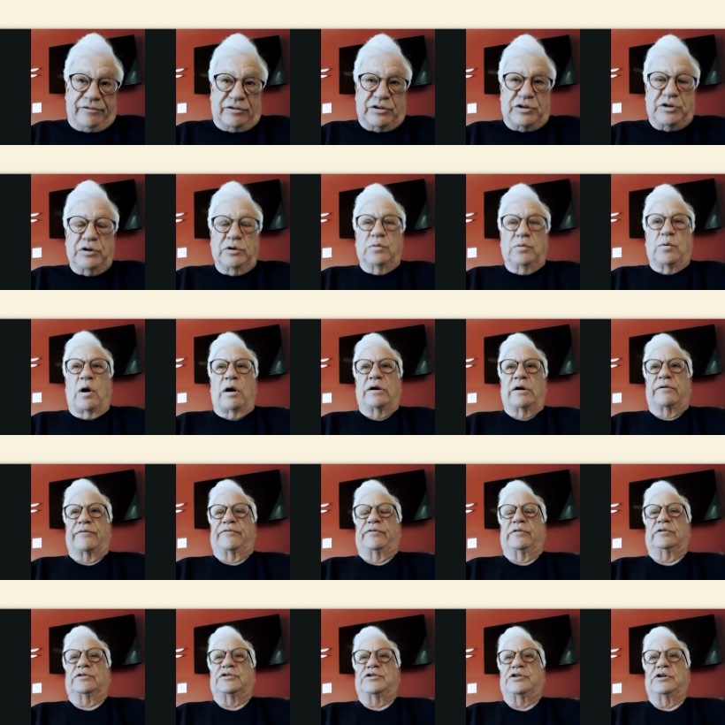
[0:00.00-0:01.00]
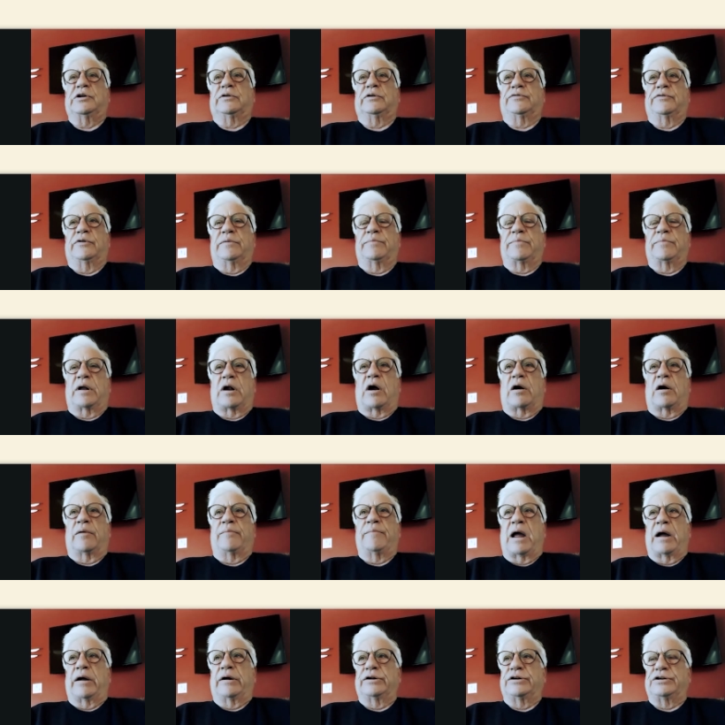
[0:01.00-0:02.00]
two wonderful children, but our
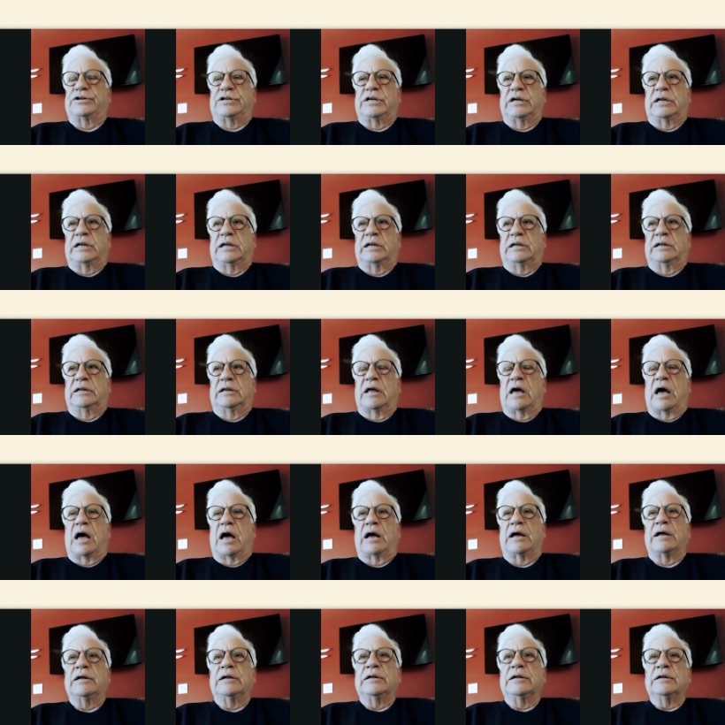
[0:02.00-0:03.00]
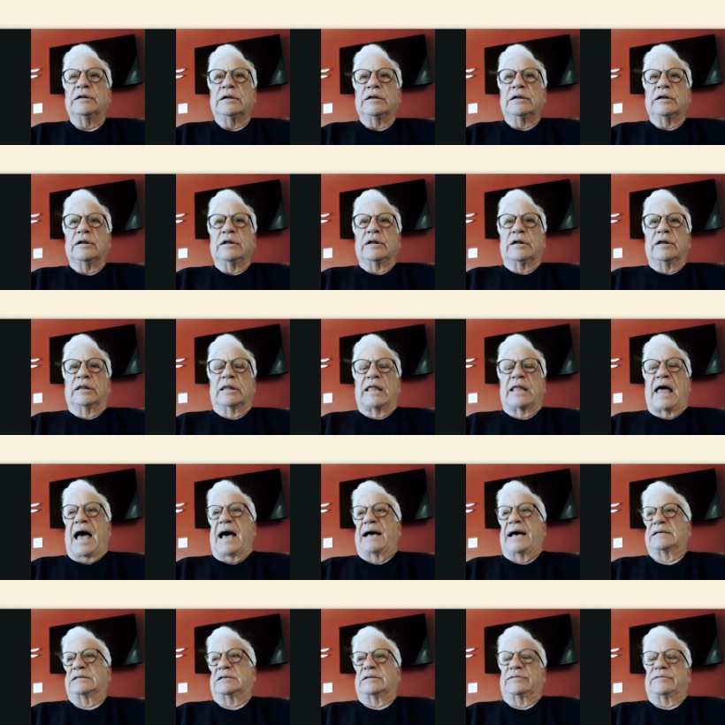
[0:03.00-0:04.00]
marriage didn't
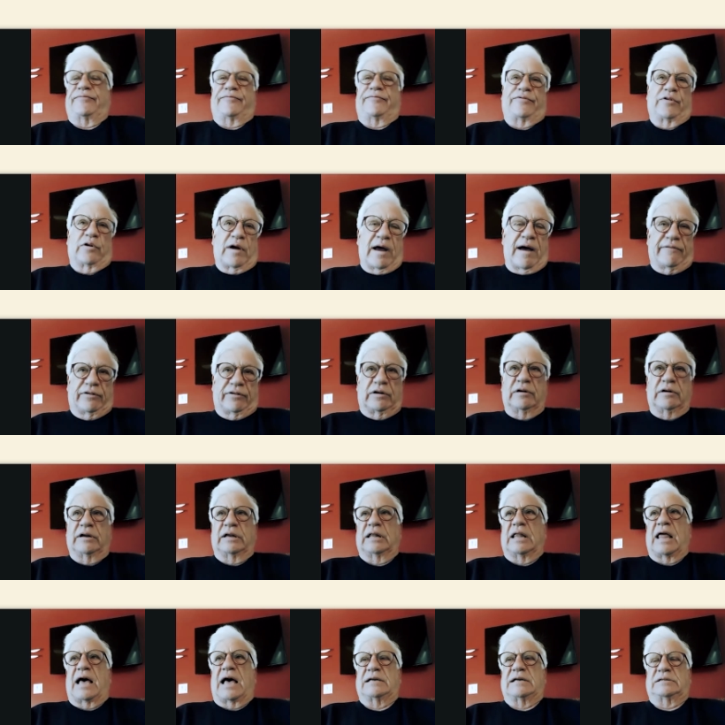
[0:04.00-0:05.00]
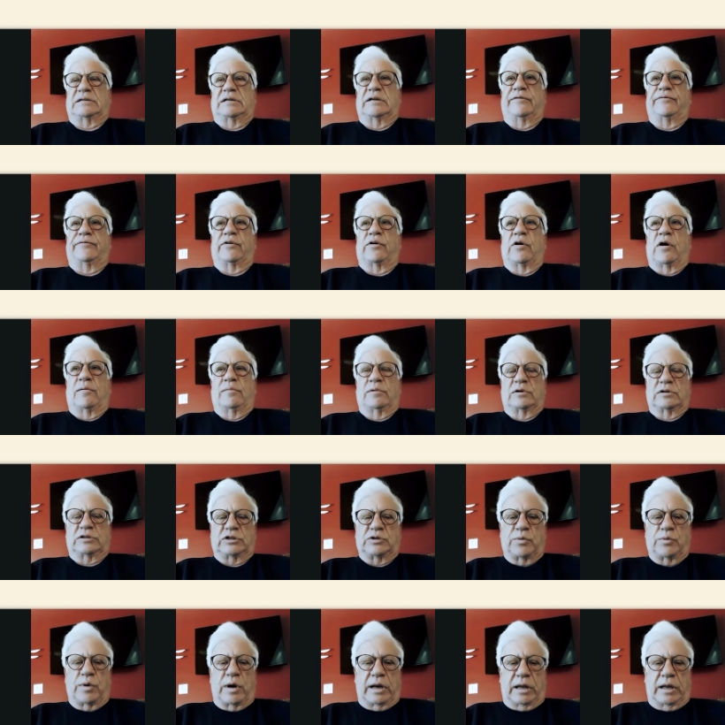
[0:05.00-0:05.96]
last forever. It lasted for almost 20